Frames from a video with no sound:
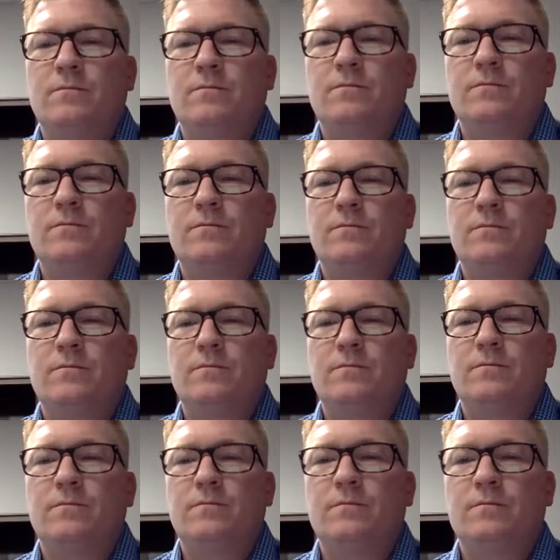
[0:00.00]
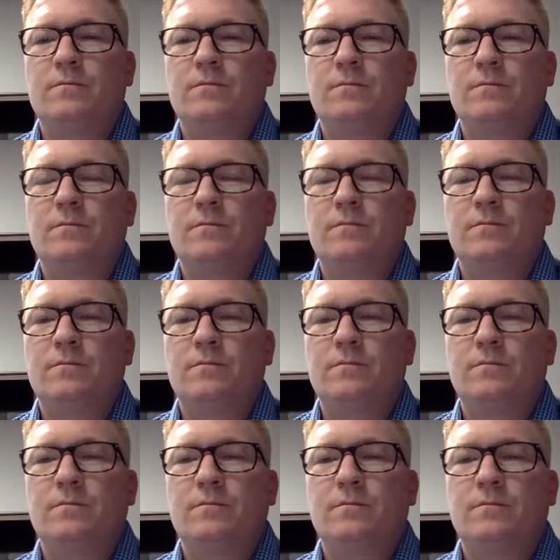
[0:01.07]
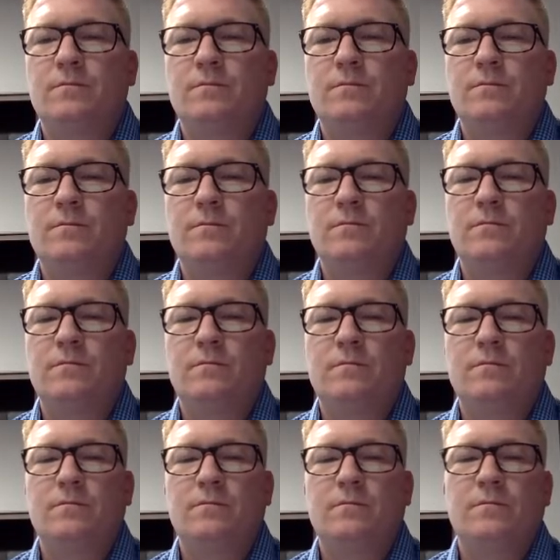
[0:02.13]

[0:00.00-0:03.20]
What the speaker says: (silent)